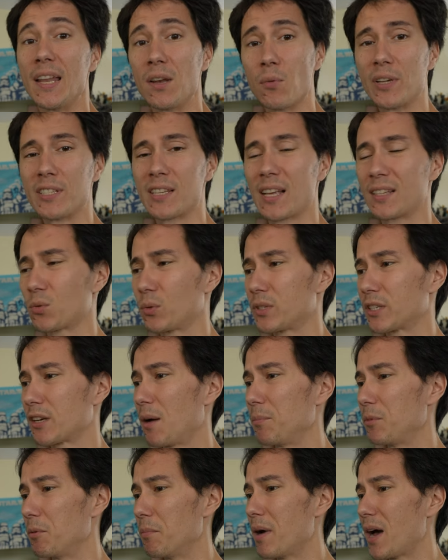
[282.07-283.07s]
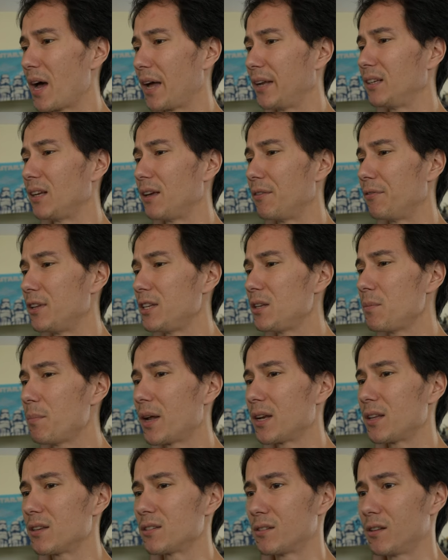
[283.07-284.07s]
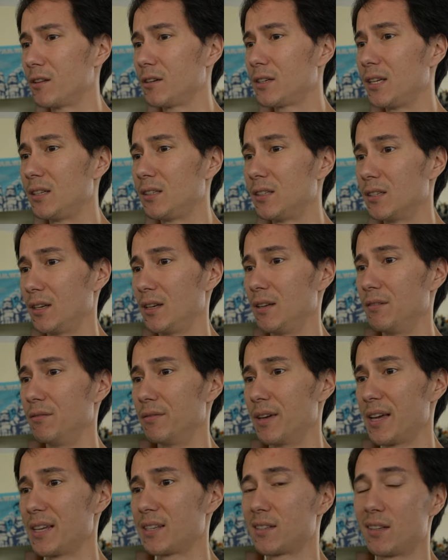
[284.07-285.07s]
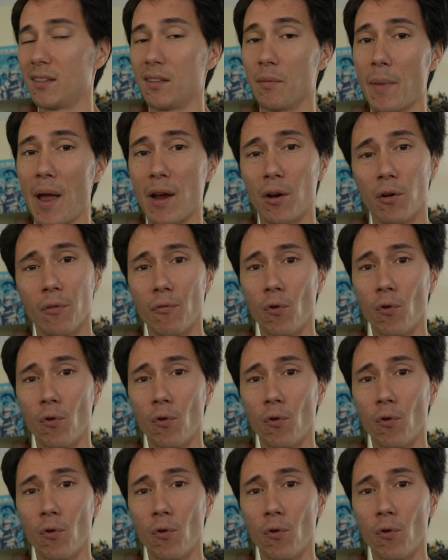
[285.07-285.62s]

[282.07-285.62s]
Anyways, that's what's come to mind. If anybody is looking to invest in the Micro